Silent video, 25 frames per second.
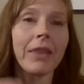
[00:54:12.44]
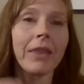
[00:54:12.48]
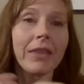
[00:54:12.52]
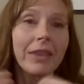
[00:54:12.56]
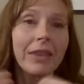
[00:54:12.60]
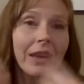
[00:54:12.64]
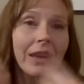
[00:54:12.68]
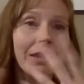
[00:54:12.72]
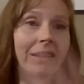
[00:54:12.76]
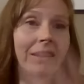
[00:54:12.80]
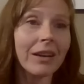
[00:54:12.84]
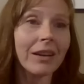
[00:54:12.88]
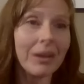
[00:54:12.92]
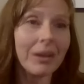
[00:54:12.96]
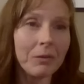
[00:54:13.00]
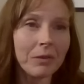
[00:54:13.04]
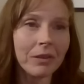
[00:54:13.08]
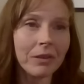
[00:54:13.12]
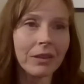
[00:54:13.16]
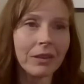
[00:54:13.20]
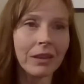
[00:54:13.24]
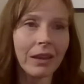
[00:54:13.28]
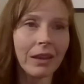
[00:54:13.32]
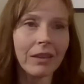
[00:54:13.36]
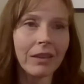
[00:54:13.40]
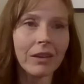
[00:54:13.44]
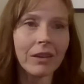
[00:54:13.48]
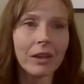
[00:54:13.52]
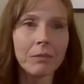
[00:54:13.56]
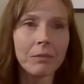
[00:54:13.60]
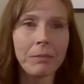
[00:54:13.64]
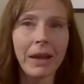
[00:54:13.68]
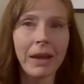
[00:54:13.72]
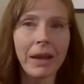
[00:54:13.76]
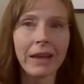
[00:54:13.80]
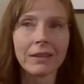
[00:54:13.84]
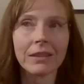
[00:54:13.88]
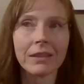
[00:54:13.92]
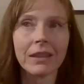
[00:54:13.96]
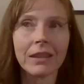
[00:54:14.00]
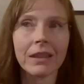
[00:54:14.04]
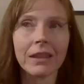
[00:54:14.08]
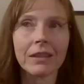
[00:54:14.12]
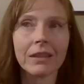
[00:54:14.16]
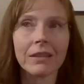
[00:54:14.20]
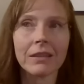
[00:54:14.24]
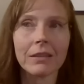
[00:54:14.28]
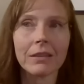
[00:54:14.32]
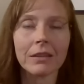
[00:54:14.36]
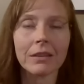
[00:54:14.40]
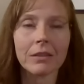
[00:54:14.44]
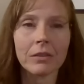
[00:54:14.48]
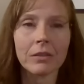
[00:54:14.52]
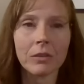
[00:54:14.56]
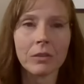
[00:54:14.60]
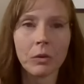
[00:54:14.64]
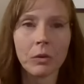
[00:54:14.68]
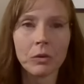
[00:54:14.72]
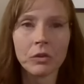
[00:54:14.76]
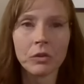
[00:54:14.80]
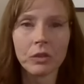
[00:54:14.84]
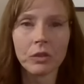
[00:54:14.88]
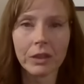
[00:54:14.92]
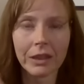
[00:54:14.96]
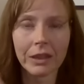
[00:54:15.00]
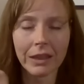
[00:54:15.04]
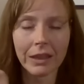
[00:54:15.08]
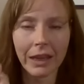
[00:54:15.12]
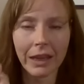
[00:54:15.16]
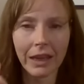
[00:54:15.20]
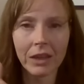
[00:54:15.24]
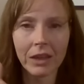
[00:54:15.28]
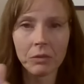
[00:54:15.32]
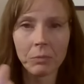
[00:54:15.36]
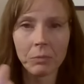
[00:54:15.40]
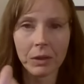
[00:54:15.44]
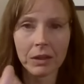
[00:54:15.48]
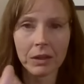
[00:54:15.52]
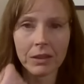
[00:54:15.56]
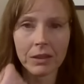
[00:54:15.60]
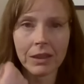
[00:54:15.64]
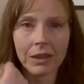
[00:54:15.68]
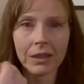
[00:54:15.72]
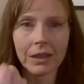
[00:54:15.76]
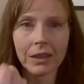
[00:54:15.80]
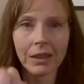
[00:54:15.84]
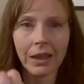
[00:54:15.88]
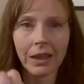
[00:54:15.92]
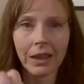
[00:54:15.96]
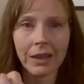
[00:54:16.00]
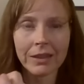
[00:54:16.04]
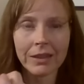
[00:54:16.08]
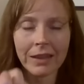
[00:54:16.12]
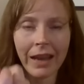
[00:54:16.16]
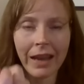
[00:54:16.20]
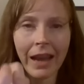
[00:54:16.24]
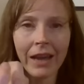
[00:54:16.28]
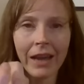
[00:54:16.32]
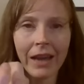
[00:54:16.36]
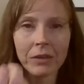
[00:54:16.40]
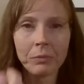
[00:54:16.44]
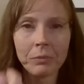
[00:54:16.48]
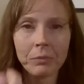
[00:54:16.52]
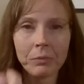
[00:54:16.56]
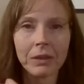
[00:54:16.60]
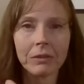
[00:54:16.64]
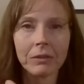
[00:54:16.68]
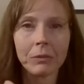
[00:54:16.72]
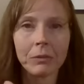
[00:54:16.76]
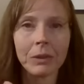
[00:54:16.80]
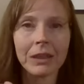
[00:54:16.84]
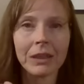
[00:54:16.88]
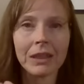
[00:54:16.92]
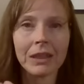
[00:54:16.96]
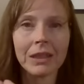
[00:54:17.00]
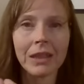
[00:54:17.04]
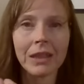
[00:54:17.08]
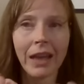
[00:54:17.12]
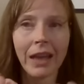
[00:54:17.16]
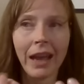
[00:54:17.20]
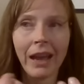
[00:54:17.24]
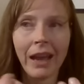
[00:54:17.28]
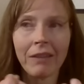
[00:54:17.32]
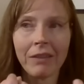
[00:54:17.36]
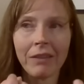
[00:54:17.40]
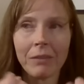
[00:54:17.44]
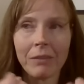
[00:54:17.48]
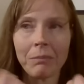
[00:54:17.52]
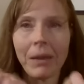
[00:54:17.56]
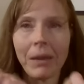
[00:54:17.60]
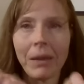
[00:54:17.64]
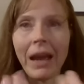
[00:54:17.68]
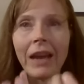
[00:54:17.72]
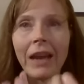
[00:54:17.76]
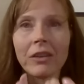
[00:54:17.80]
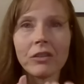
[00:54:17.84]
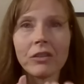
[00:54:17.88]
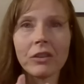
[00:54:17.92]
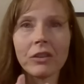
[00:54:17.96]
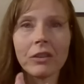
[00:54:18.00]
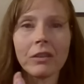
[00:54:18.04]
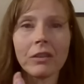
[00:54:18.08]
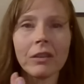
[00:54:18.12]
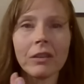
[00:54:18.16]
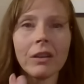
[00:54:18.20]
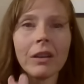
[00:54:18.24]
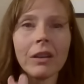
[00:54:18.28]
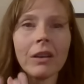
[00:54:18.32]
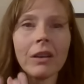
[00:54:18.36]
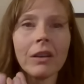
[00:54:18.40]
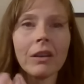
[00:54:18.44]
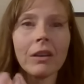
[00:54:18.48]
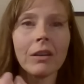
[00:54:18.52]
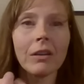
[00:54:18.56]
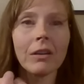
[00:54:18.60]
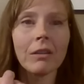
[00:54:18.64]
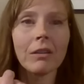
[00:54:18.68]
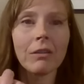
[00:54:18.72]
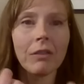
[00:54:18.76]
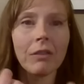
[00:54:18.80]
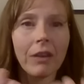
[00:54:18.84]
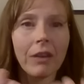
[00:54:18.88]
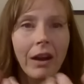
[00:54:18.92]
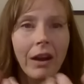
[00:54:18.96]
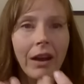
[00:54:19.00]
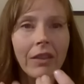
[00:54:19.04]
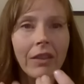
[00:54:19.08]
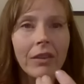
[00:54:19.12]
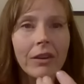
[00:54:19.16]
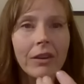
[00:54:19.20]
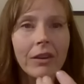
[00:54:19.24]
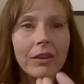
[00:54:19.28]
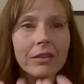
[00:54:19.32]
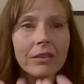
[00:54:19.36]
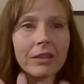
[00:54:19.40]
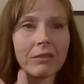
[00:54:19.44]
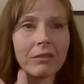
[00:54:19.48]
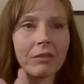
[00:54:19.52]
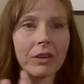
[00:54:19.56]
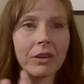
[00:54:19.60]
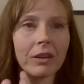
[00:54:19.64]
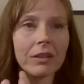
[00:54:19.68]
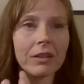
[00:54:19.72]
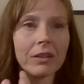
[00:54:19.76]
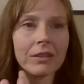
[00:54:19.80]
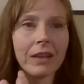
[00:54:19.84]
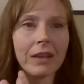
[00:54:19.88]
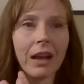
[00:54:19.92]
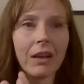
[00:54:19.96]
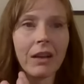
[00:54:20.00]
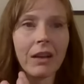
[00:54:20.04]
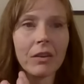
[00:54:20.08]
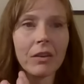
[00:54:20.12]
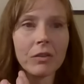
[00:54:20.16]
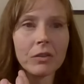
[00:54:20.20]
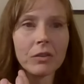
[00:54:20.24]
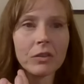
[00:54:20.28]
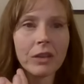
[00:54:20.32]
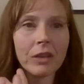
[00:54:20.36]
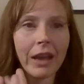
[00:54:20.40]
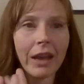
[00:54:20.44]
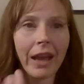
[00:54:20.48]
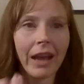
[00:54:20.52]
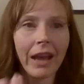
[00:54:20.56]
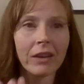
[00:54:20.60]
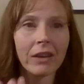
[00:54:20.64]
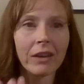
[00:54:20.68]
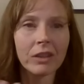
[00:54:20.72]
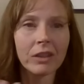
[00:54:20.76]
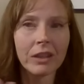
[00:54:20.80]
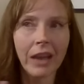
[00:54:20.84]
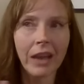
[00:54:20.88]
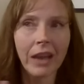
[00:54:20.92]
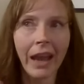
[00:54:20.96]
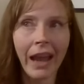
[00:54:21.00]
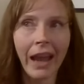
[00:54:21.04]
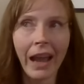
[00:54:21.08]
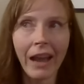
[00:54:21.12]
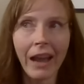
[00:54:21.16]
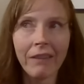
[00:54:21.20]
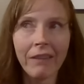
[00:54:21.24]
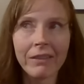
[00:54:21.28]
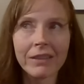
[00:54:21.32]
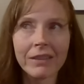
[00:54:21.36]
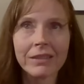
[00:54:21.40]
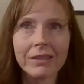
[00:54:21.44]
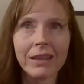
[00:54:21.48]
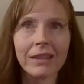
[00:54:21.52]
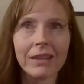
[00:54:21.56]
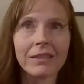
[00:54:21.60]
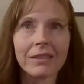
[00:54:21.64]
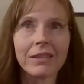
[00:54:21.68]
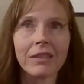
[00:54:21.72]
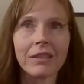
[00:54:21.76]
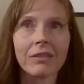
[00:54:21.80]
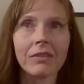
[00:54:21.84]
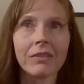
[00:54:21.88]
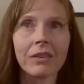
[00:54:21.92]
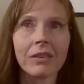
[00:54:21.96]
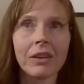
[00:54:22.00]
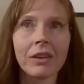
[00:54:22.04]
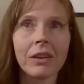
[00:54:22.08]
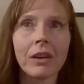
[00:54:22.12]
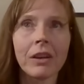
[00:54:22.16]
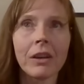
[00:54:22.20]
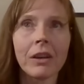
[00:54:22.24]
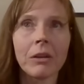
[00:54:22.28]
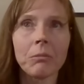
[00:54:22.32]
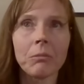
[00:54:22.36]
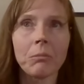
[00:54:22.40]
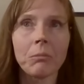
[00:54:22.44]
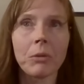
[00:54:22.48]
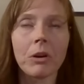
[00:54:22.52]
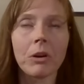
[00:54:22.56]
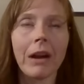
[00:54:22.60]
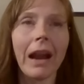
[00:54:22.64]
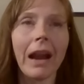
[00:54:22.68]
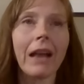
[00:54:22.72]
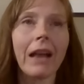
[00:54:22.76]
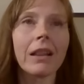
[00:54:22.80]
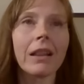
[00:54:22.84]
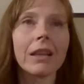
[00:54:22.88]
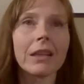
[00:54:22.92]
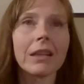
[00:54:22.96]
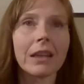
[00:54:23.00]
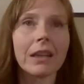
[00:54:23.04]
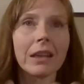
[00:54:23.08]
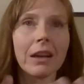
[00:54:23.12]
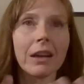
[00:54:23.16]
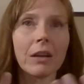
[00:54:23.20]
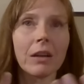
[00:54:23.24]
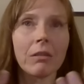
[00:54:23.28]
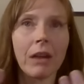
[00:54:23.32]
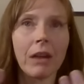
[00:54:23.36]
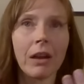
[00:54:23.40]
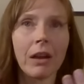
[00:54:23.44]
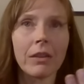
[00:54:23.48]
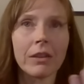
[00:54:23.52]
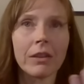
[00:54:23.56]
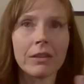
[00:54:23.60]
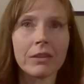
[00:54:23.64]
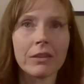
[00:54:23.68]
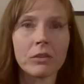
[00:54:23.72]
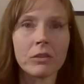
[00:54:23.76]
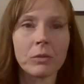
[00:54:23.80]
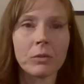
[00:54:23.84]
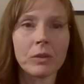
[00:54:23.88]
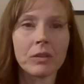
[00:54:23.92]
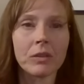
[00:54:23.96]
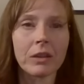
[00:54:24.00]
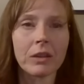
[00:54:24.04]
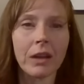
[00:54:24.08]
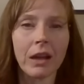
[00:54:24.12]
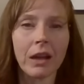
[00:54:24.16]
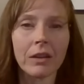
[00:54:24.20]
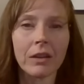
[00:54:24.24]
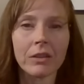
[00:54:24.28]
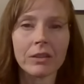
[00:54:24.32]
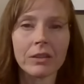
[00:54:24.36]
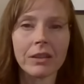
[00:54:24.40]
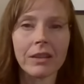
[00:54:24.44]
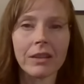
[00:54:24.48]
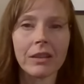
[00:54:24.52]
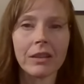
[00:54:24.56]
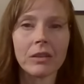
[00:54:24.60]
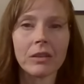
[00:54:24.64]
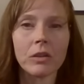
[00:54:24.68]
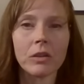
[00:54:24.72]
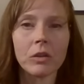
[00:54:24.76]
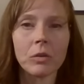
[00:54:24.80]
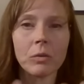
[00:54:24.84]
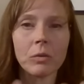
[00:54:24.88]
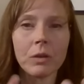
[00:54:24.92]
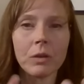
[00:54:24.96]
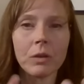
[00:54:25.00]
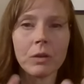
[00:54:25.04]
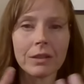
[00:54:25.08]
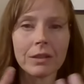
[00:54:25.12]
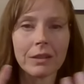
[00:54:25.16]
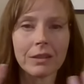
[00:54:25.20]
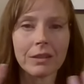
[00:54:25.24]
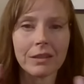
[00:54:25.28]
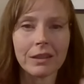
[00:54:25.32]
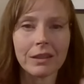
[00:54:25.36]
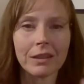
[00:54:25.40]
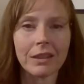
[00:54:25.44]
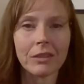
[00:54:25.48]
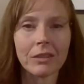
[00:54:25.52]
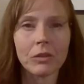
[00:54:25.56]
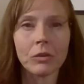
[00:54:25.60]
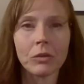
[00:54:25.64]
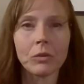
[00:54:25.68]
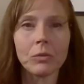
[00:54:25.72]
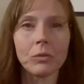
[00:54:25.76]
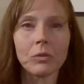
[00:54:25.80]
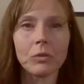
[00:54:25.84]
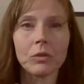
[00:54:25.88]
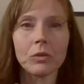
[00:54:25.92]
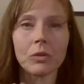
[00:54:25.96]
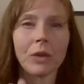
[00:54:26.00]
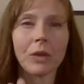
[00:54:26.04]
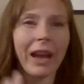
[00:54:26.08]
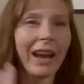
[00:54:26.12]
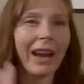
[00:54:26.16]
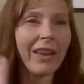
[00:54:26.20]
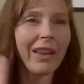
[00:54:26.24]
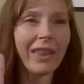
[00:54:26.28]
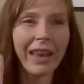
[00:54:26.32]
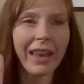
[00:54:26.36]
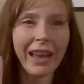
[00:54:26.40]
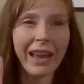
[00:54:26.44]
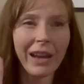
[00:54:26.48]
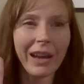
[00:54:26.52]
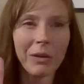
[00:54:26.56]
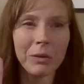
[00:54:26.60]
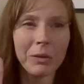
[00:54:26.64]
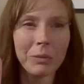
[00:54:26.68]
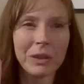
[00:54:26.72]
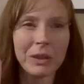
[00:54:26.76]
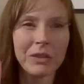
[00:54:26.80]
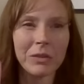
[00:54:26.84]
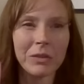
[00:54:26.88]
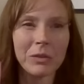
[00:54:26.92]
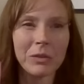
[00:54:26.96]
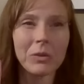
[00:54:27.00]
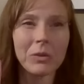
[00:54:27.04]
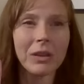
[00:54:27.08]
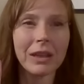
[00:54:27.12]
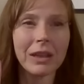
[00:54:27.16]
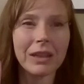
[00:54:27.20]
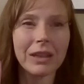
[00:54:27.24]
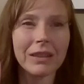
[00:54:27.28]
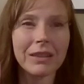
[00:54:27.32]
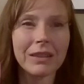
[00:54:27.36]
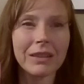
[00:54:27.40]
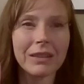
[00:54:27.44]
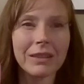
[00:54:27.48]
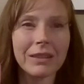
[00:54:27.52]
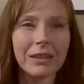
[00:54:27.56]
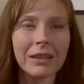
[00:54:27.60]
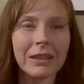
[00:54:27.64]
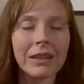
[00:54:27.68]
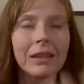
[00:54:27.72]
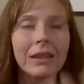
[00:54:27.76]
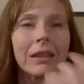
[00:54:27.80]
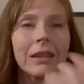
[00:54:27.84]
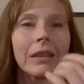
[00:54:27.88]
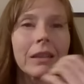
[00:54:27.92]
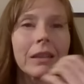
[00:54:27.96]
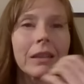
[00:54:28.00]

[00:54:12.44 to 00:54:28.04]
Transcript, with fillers: and mm-hmm. then the other the other capacity is social engagement attachment we need to have compassion for others and for ourselves to actually have a sense of morality around the situation and understand the nuances and attune to how the heck would we do this